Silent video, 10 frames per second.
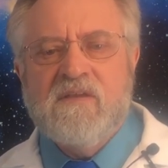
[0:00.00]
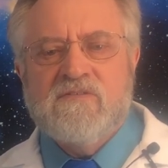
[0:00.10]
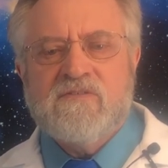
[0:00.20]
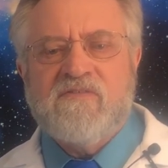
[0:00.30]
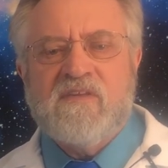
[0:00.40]

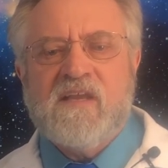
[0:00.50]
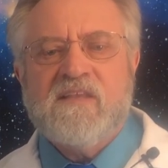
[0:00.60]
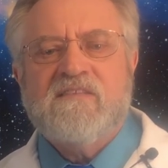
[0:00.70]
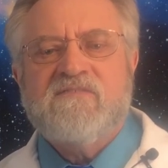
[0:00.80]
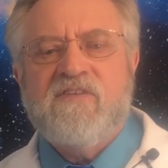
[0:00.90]
So if you like
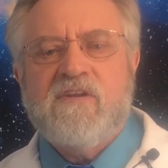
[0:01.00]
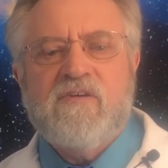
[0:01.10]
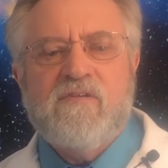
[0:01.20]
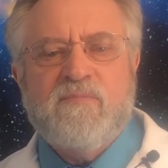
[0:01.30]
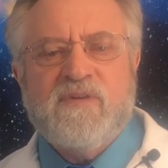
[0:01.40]
this
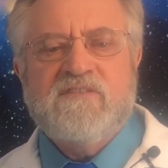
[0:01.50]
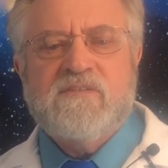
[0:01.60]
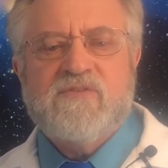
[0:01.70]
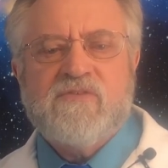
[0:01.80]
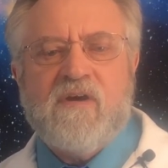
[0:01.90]
video, please
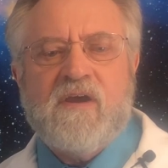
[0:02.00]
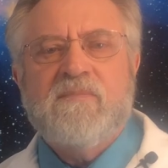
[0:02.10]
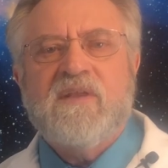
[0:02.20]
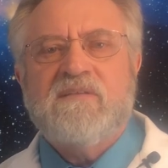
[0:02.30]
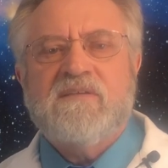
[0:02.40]

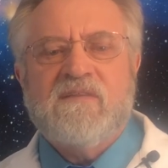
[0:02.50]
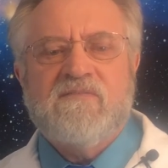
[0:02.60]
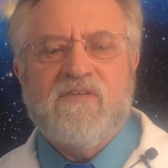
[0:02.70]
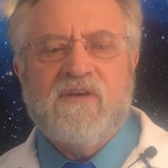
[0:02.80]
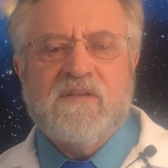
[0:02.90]
subscribe and tell a
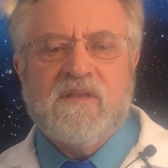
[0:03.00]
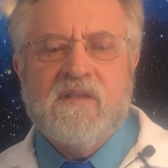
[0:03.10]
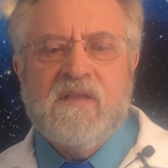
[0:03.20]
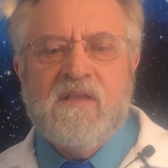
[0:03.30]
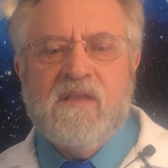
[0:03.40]
friend.
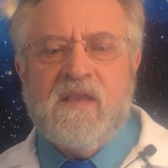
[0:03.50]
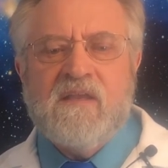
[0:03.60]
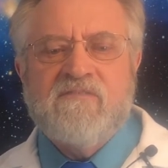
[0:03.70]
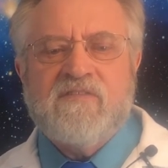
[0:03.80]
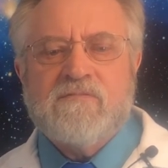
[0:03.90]

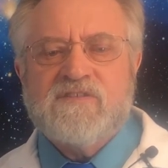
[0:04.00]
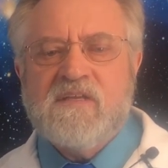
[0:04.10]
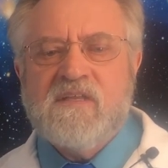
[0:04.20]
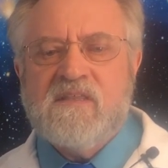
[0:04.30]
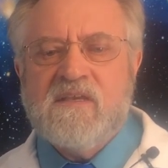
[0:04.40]
And if there was
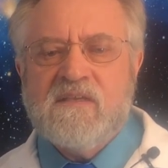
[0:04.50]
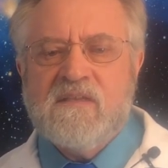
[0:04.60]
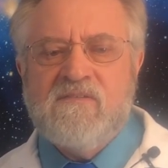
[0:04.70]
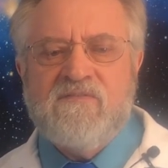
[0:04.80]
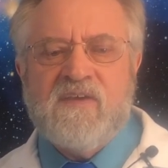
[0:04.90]
anything
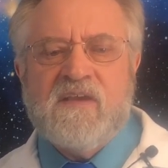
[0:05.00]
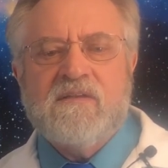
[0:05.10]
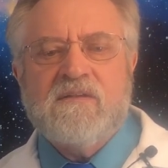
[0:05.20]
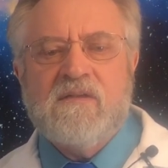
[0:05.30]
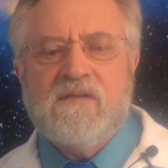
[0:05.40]
you
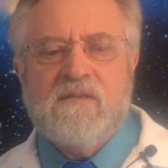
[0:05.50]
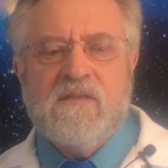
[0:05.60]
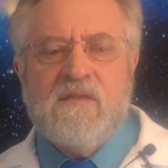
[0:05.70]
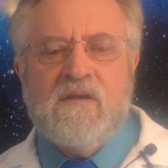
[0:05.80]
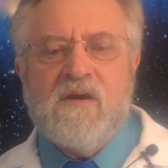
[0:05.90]
found
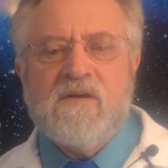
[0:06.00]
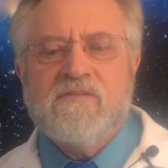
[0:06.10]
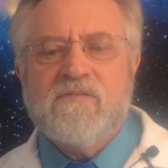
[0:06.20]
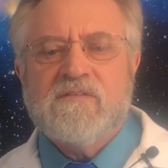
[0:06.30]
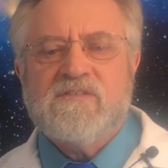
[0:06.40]
hard
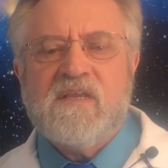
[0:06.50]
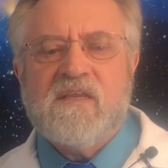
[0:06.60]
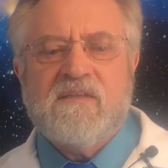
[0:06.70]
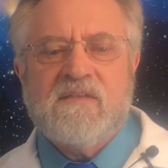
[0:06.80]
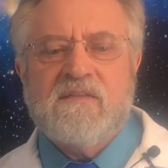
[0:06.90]
to
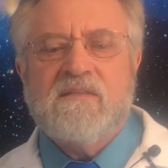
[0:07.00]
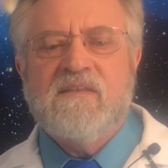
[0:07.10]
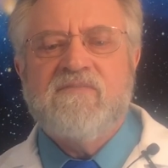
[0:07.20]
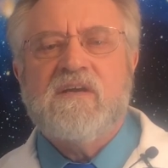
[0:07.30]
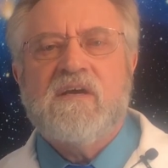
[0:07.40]
understand,
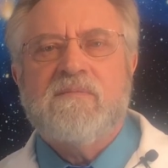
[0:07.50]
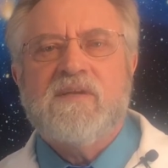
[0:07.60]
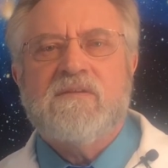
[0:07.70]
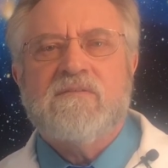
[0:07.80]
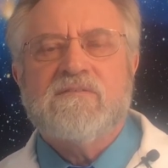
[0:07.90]
leave a
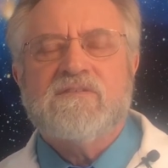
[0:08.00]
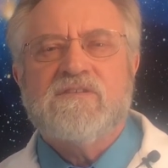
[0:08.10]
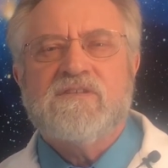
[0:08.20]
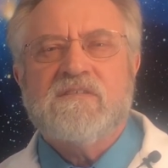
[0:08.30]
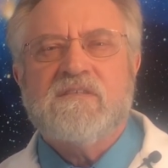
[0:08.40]
comment or
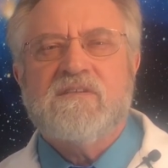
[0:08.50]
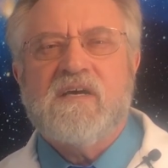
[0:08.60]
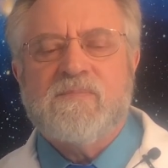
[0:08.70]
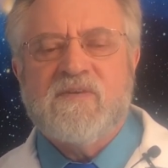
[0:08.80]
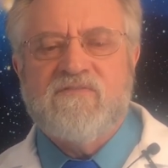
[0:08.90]
suggest a
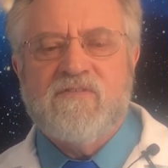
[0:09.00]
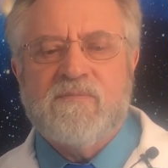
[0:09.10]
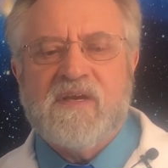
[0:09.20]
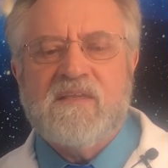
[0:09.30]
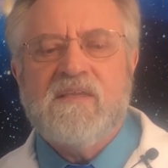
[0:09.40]
topic for
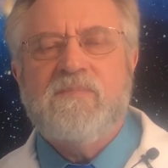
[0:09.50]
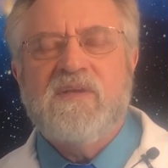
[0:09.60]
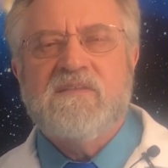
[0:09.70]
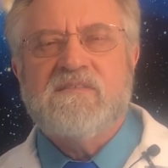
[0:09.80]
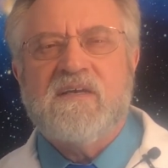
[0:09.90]
my
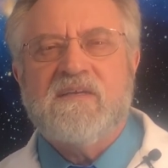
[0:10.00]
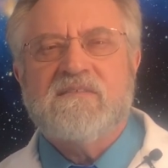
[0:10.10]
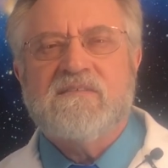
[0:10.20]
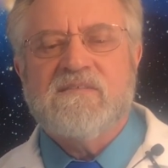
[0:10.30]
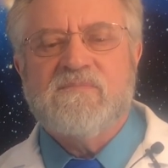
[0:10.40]
Keeping
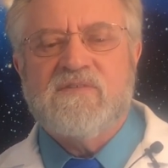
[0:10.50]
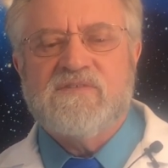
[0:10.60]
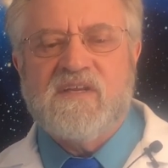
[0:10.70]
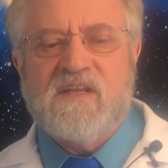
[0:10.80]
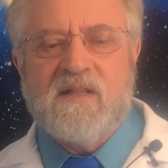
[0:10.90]
Science Simple
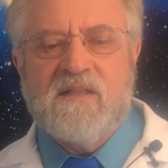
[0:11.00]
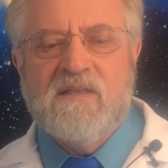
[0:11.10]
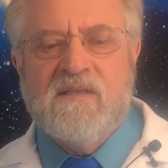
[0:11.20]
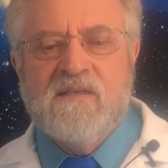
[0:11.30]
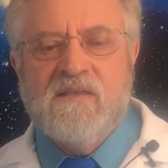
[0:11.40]
channel.
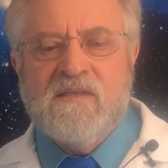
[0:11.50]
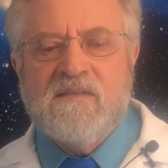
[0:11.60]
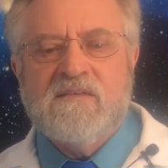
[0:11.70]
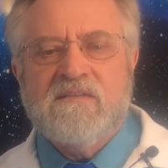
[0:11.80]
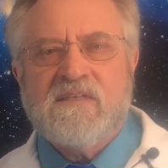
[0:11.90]

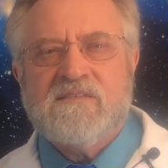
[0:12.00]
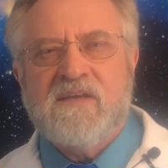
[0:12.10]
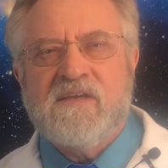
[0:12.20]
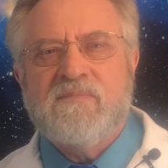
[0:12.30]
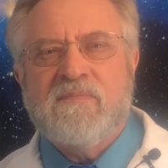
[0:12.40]
Until next
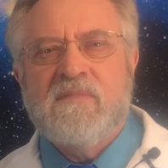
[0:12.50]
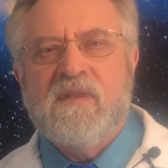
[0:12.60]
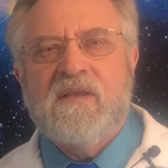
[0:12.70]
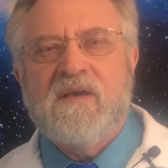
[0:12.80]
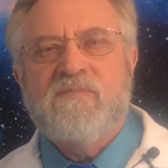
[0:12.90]
time,
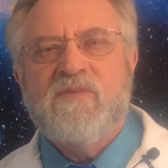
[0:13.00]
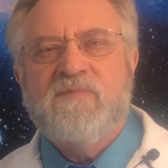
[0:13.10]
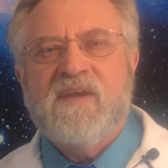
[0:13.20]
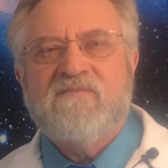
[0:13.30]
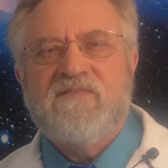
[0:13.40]
I'm Hugh
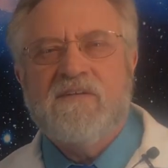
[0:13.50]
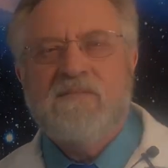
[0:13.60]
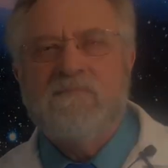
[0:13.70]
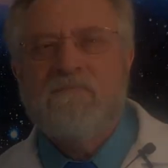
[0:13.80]
Mannfield.